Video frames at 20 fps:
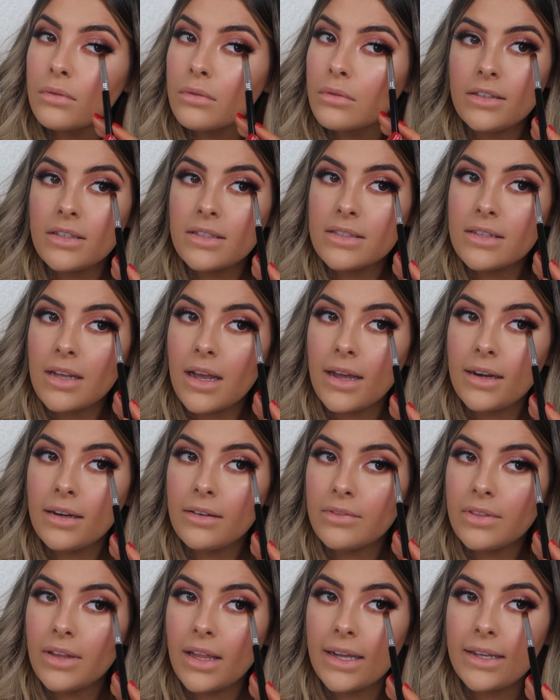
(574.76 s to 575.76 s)
And just kind
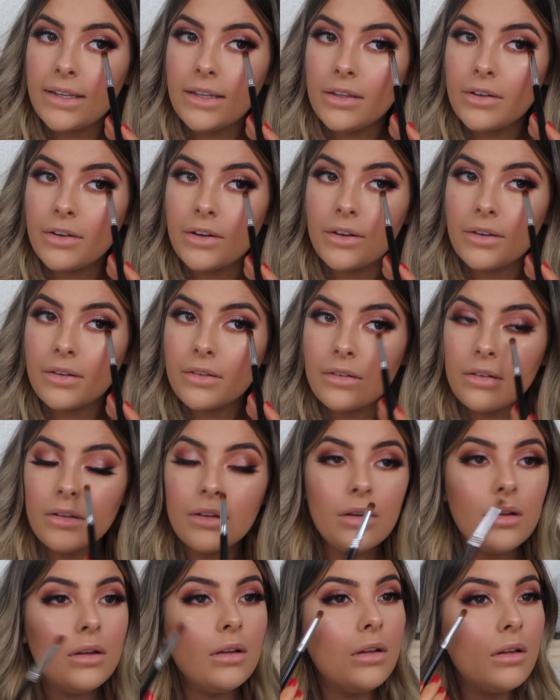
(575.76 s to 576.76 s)
of like, you know,
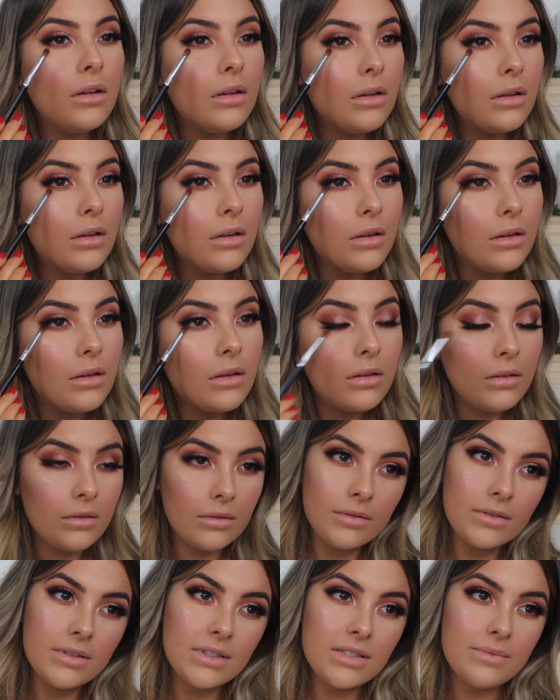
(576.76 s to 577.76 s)

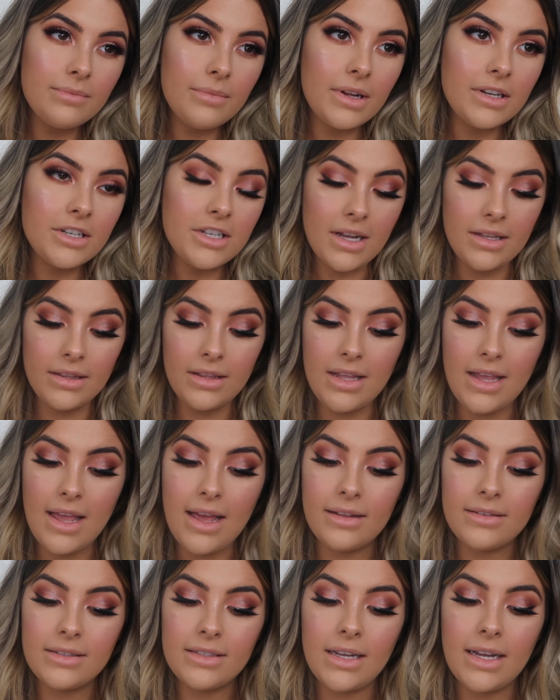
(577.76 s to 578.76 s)
smudge out the
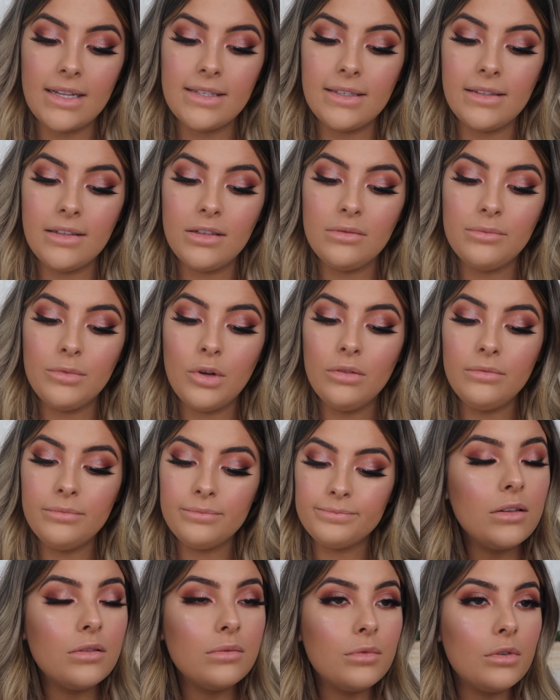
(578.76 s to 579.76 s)
outsides a little
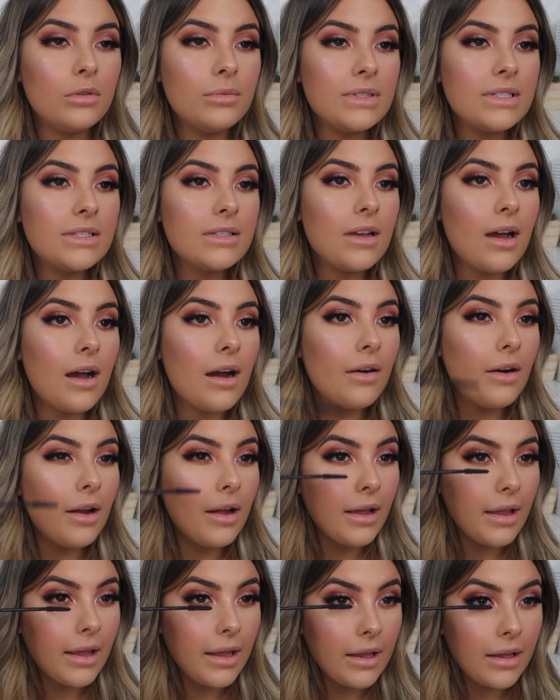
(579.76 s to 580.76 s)
more
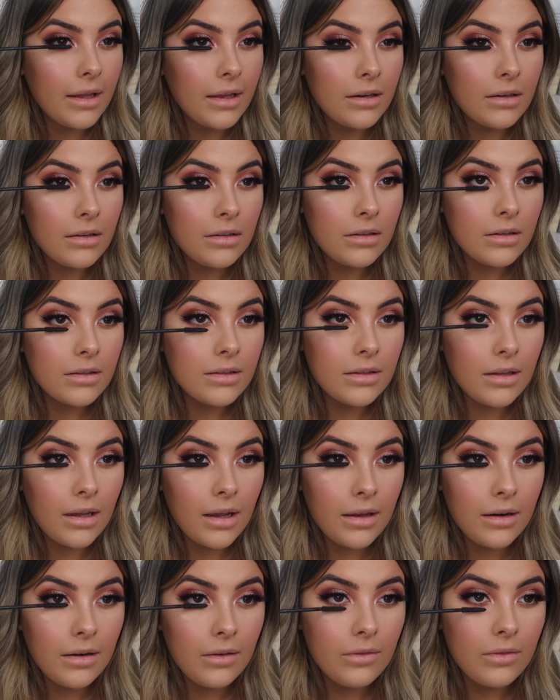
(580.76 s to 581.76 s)
mascara, and just
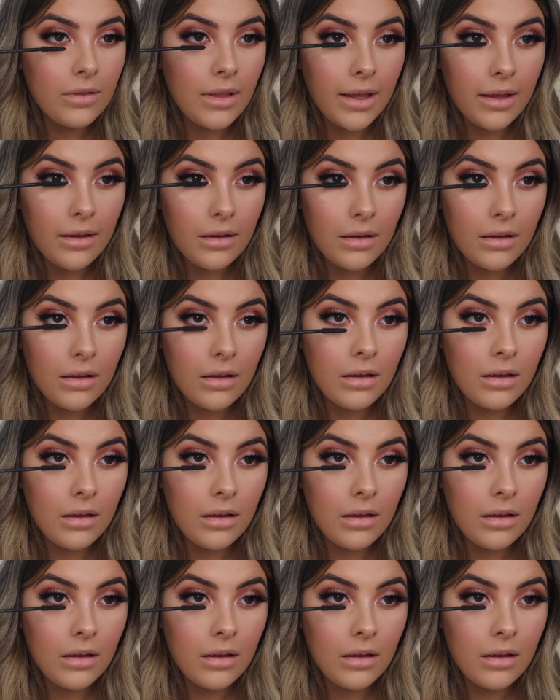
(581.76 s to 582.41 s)
kind of like